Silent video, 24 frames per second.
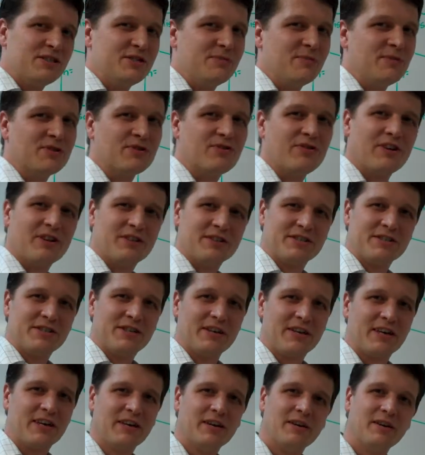This is Mr.
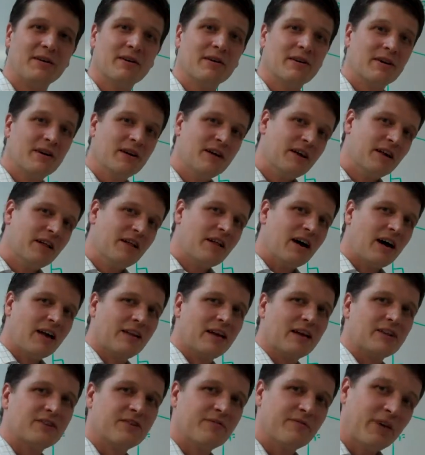Ellison again.
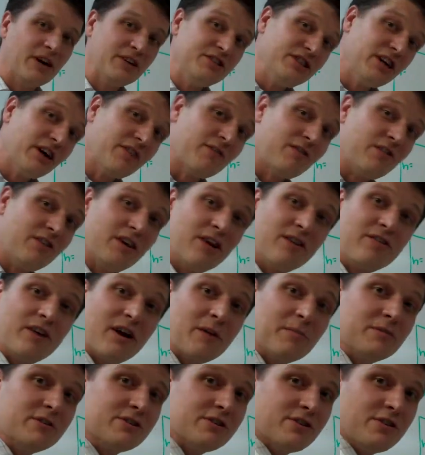I'd like to invite you out for another
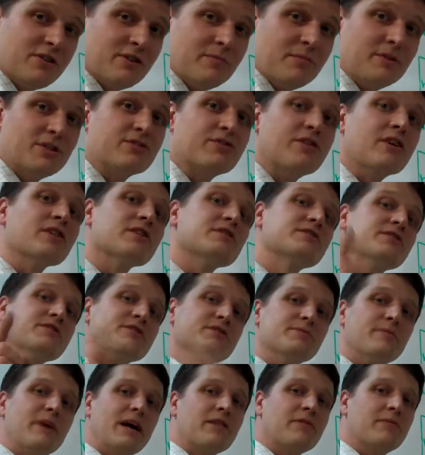episode of Mr.
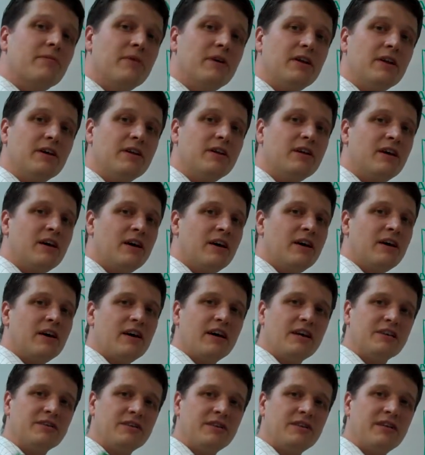Ellison's Math Minute.
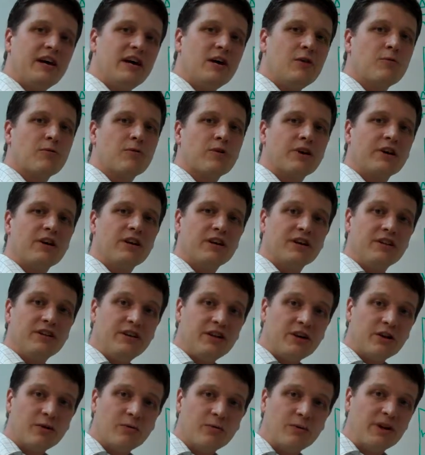And today we're going to
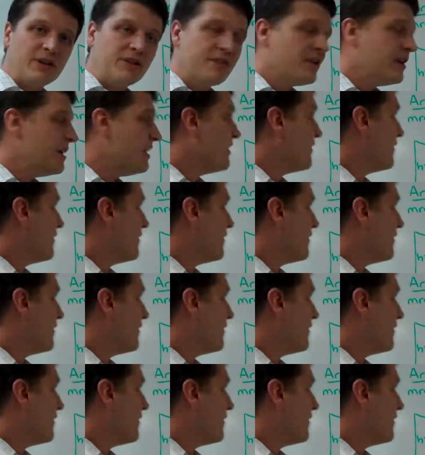deal with